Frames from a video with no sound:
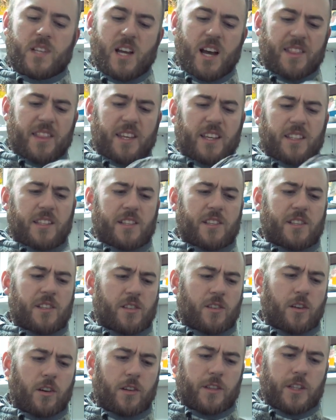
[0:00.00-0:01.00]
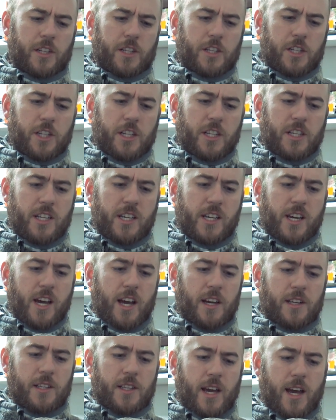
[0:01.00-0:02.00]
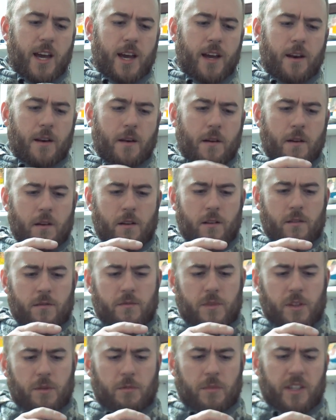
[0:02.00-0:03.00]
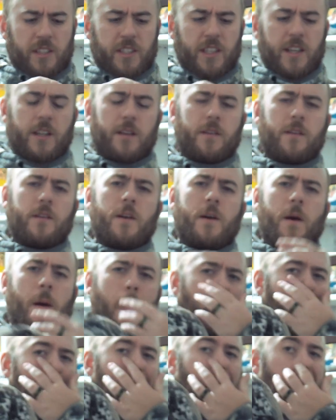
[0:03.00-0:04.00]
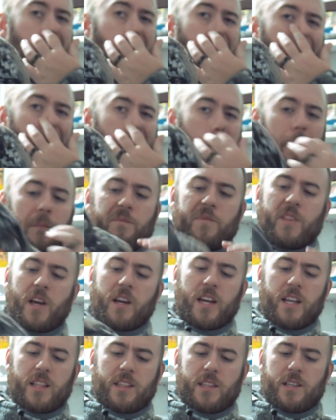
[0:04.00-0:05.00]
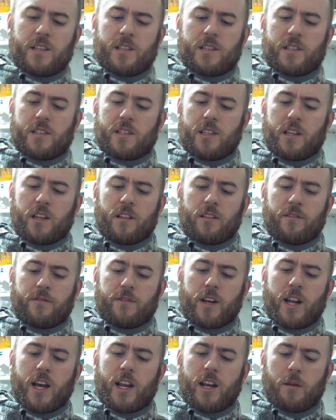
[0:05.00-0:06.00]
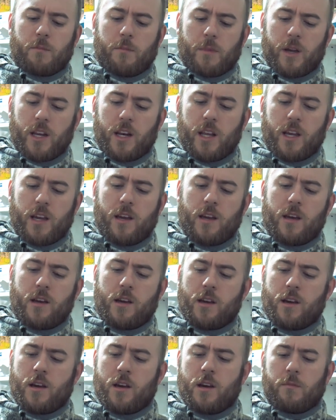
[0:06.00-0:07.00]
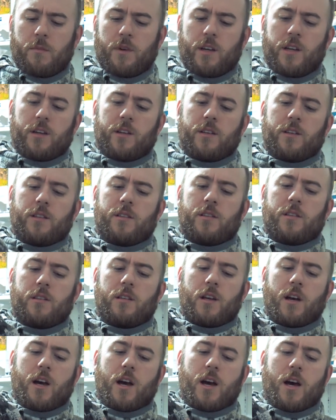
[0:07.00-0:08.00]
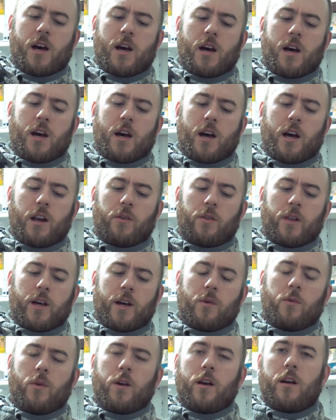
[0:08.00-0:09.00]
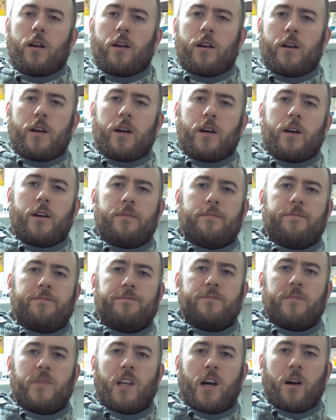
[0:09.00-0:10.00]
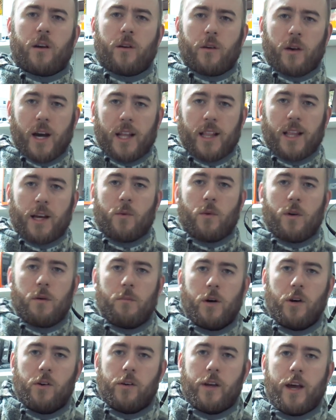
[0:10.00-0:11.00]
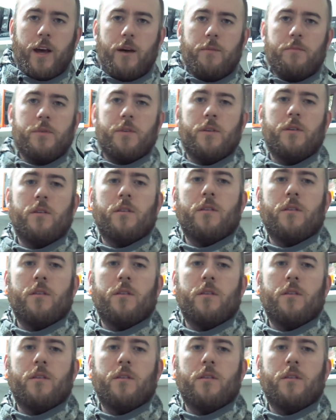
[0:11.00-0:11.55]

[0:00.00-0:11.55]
I think this is called the Gtx Hat, something like that. I got this instead of the Fanatic beanie because I don't like wearing, I like wearing ball caps.